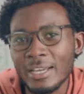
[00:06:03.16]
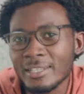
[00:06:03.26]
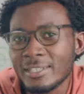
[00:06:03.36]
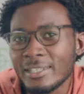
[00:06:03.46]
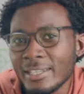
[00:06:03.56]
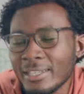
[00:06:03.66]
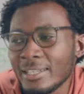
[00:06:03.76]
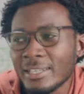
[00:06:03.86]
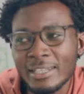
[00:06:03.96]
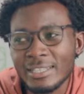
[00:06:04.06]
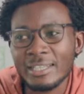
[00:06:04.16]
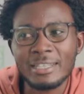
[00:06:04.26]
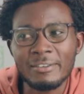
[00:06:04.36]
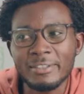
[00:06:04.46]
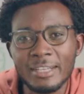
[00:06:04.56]
guys did. Let's just
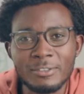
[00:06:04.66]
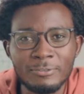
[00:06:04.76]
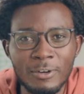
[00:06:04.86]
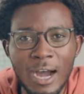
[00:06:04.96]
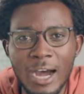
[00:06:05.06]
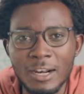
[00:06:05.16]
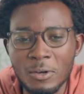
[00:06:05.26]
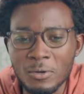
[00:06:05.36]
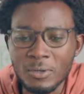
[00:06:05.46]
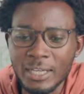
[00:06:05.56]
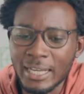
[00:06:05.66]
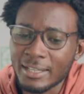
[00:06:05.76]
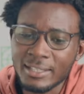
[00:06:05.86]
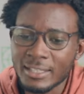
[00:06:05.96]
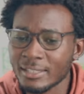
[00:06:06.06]
have that for our logo. Like, I
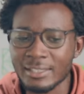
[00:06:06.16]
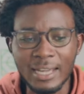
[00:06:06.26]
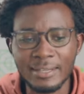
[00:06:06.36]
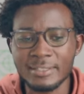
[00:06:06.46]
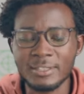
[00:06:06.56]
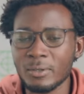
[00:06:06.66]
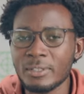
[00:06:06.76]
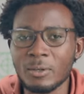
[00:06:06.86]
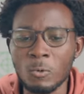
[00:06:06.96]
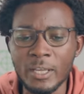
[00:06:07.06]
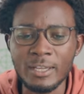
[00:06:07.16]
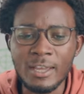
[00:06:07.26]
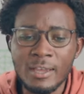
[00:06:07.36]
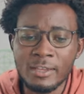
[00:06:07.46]
think that's not the way.